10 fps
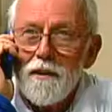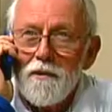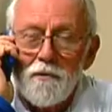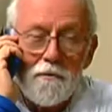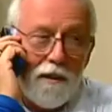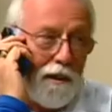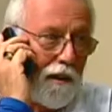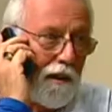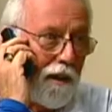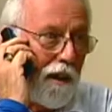you know,
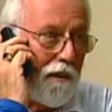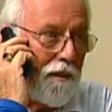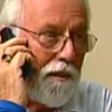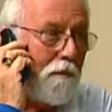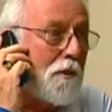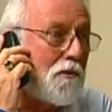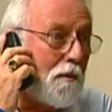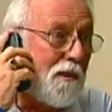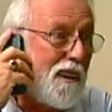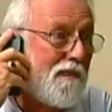I think I'm in
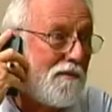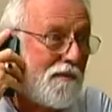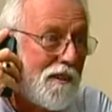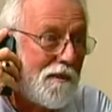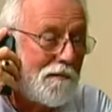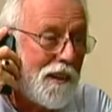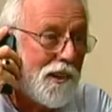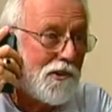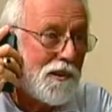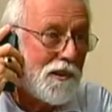trouble. I've uh,
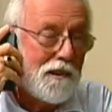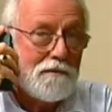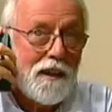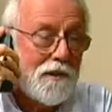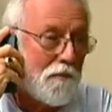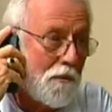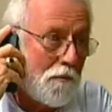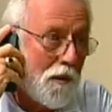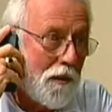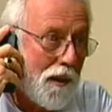actually had some
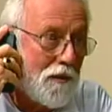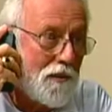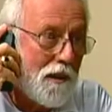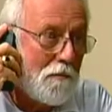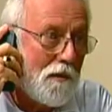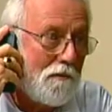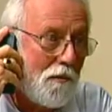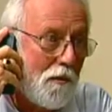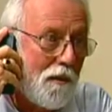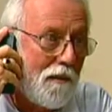trouble with Einstein
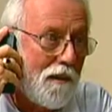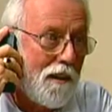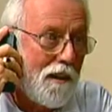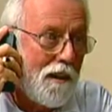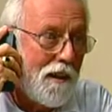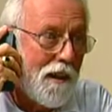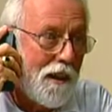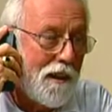before, and I